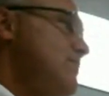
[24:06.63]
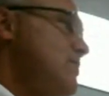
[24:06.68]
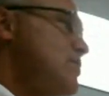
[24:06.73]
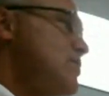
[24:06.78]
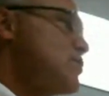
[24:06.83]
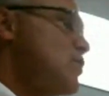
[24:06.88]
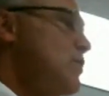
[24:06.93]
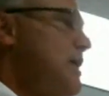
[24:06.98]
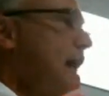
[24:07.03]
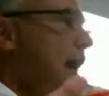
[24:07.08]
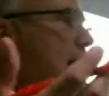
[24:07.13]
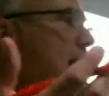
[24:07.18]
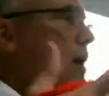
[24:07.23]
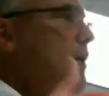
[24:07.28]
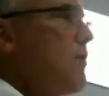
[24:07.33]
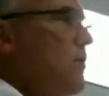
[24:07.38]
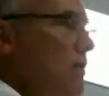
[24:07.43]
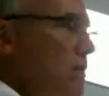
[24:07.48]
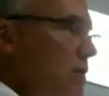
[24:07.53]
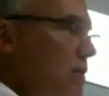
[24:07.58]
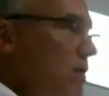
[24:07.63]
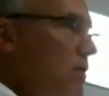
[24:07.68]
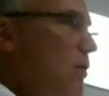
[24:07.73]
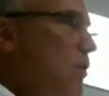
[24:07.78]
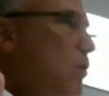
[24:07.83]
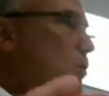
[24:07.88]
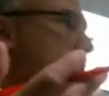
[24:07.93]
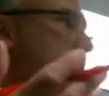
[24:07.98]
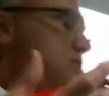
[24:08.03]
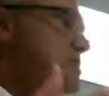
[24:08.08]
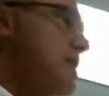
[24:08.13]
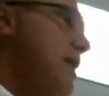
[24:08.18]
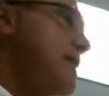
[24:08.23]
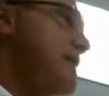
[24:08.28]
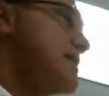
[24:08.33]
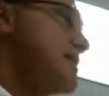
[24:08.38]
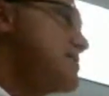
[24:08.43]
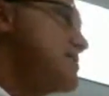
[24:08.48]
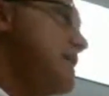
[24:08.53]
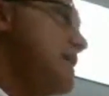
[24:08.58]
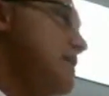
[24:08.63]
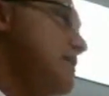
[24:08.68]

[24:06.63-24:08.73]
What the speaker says: So now we're starting to see